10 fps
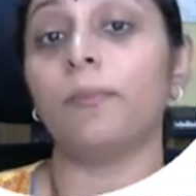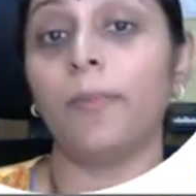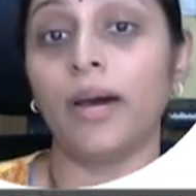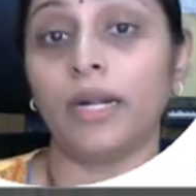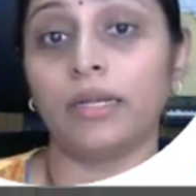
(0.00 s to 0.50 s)

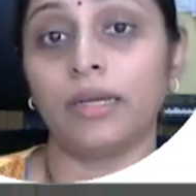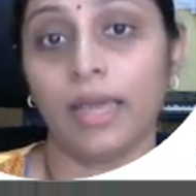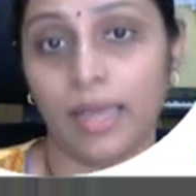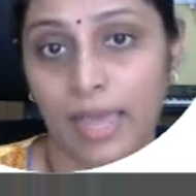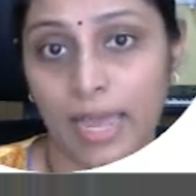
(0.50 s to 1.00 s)
But,
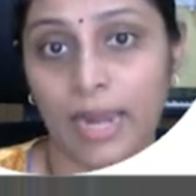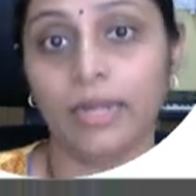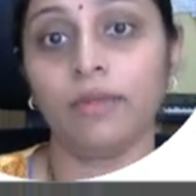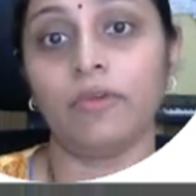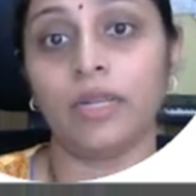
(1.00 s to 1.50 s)

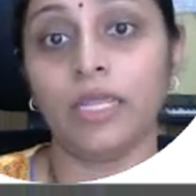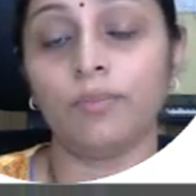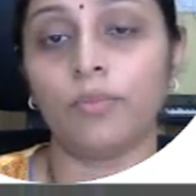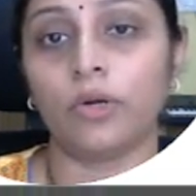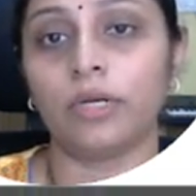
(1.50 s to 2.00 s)
and very
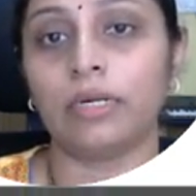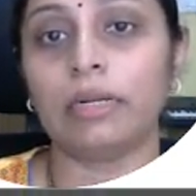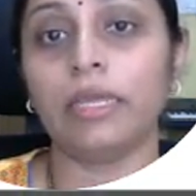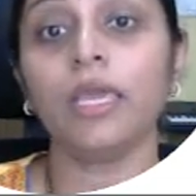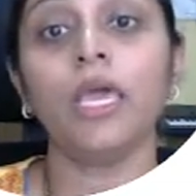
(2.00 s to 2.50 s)

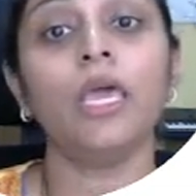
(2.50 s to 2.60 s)
importantly,